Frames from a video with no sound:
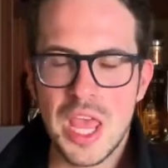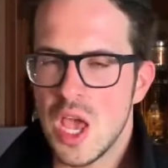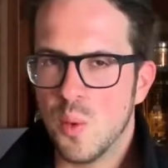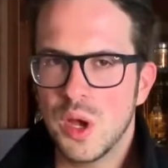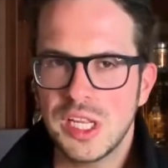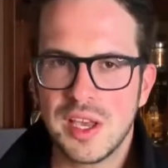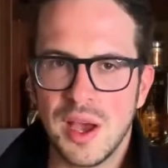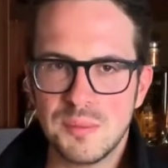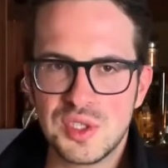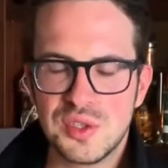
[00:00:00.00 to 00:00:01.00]
When it
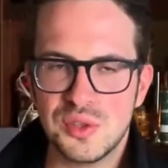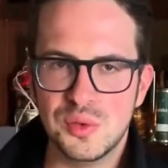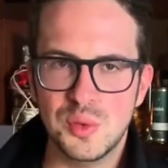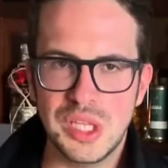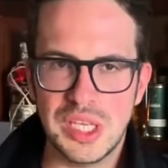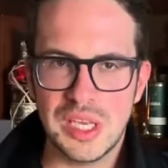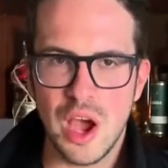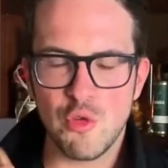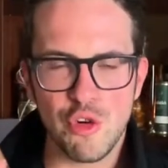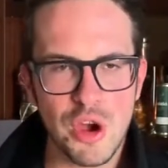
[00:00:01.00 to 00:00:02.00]
comes to the
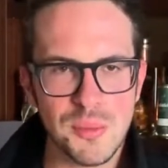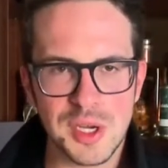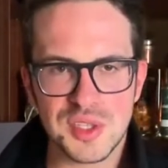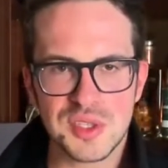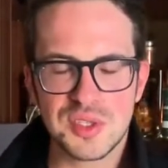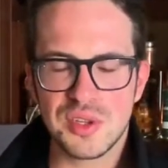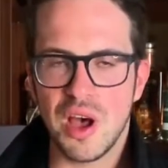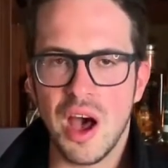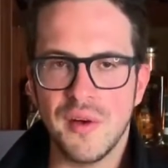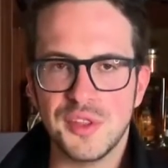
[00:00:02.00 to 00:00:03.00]
aromas
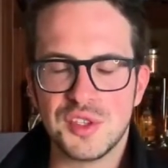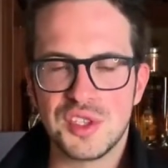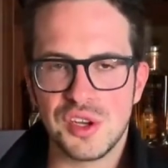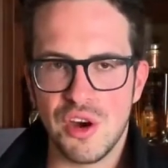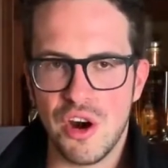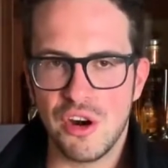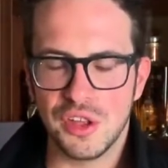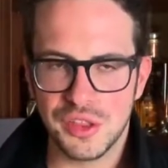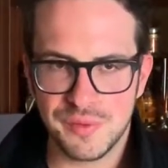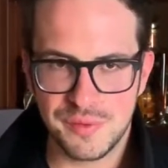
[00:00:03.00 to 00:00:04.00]
of the cigar on
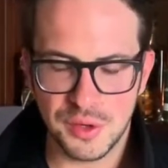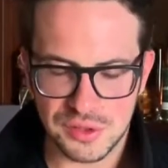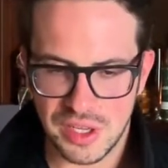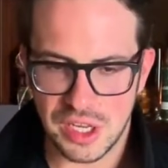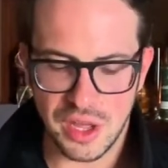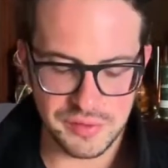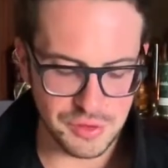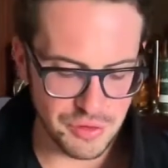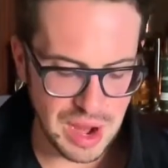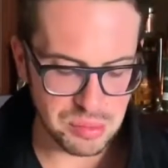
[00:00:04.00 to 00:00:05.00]
the foot and off the
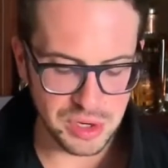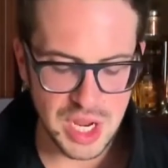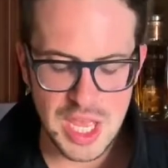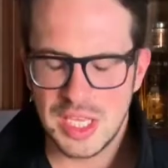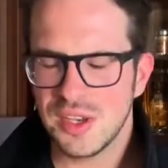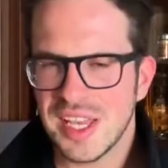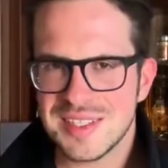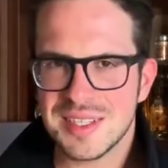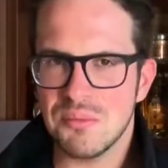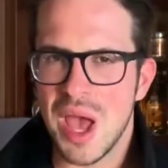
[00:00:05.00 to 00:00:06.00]
wrapper, you get
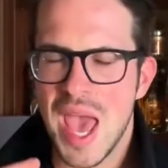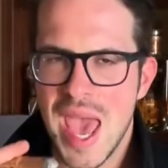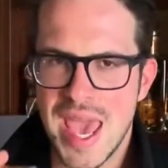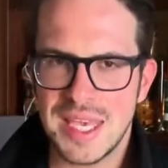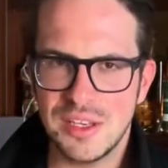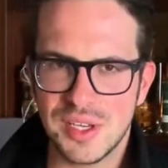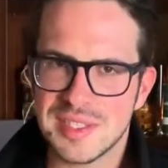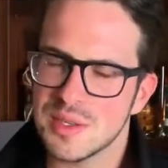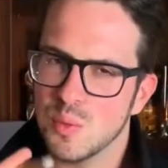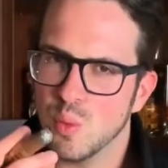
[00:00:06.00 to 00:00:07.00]
some hay, you get
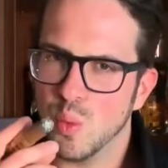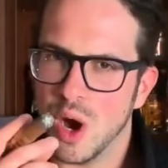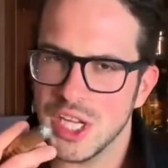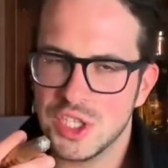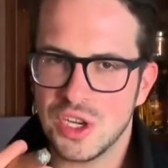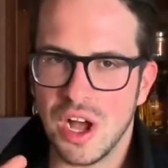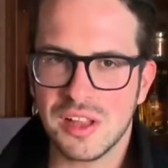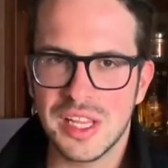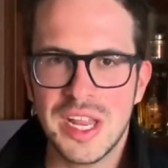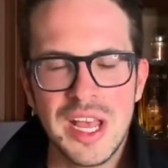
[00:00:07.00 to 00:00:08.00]
some white
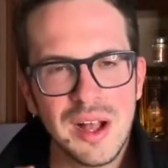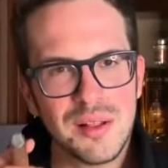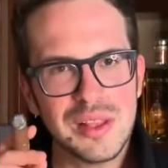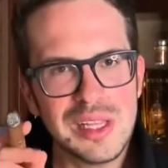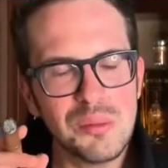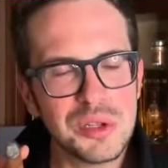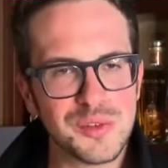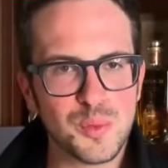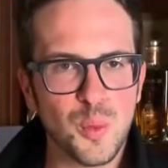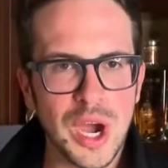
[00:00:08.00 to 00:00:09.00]
chocolate, a little bit
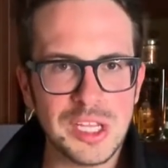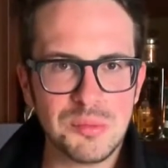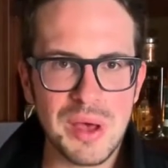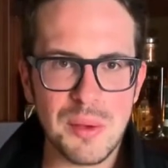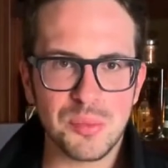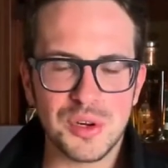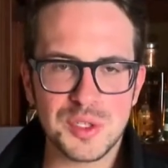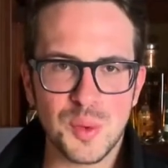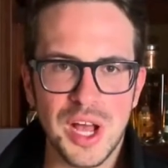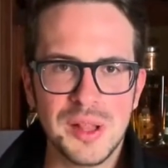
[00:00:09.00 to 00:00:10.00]
of white pepper as
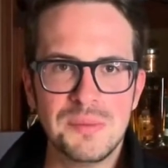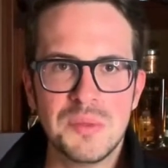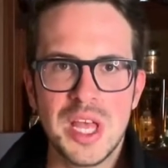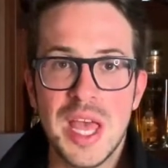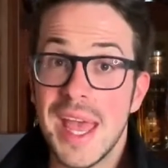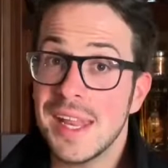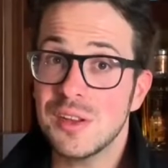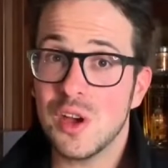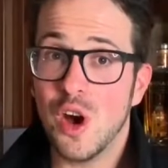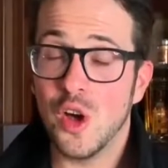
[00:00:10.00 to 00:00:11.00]
well. And
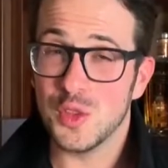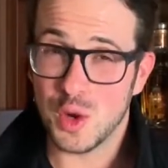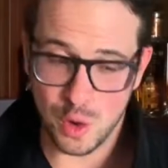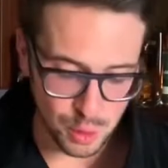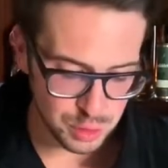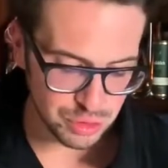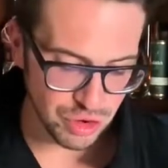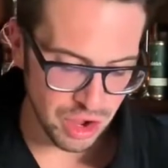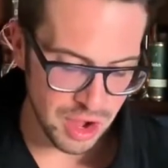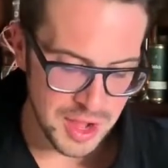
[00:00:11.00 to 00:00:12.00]
on the cold
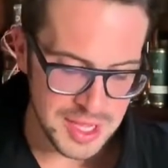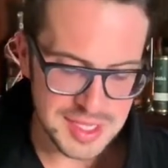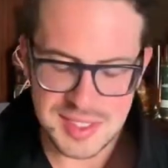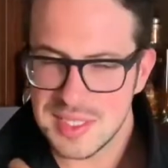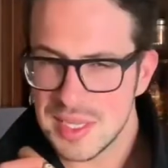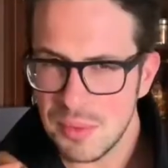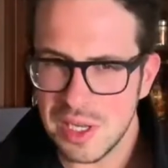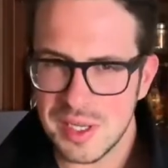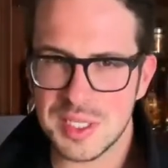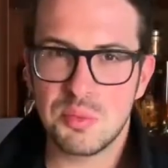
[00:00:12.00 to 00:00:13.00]
draw, similar
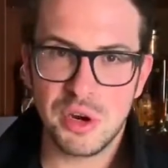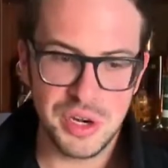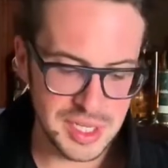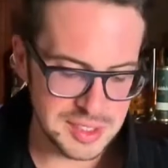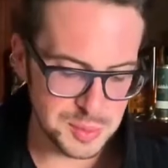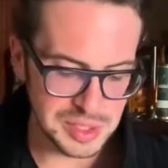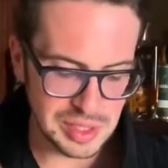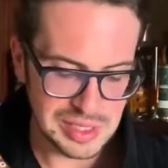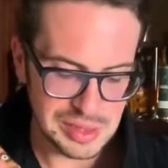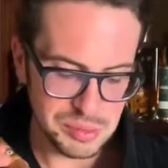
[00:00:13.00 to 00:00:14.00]
experience with a
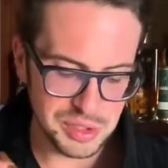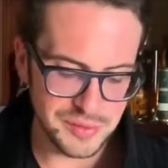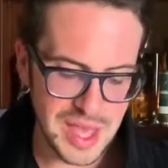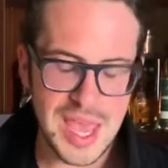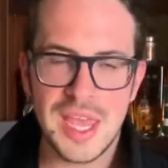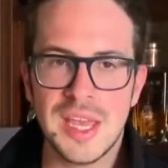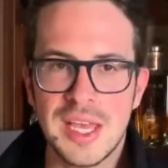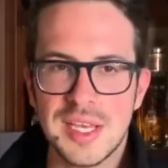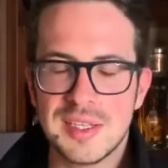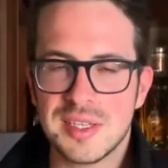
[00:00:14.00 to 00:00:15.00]
little bit of hay,
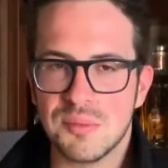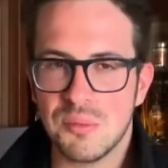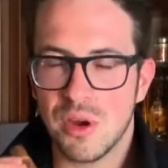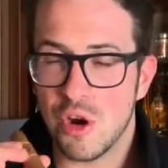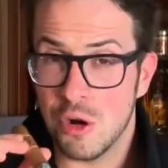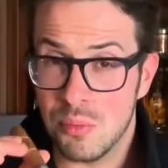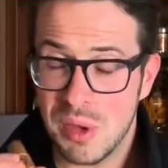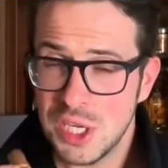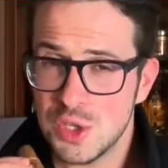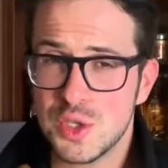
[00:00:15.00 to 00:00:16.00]
some
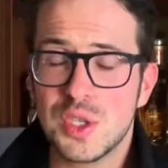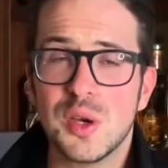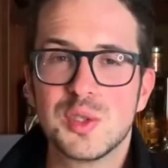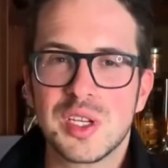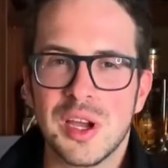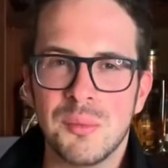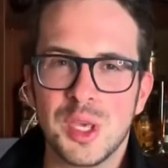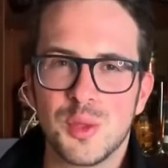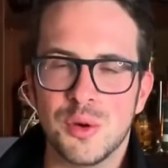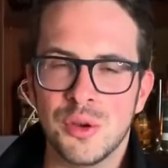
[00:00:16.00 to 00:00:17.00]
herbaceous notes coming
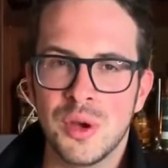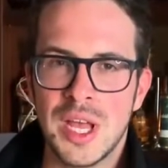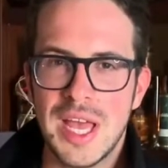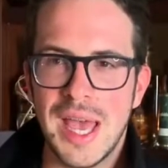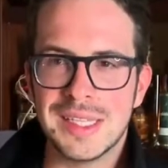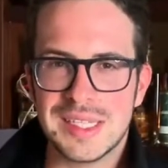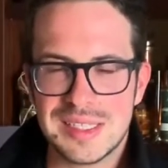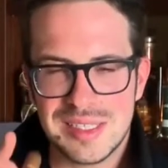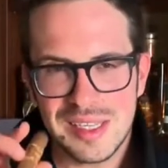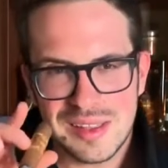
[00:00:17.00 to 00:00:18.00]
through, and a
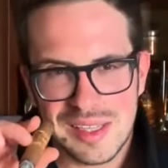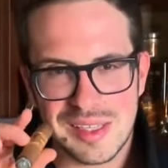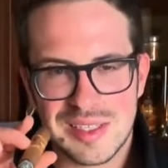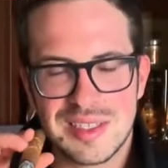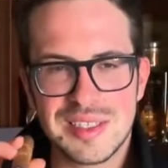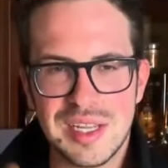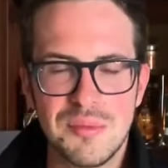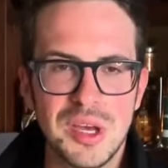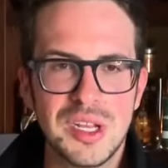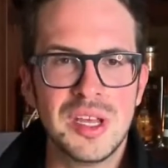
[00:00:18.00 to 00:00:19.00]
distinct little
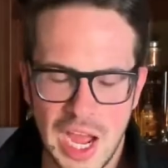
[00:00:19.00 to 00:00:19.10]
cinnamon.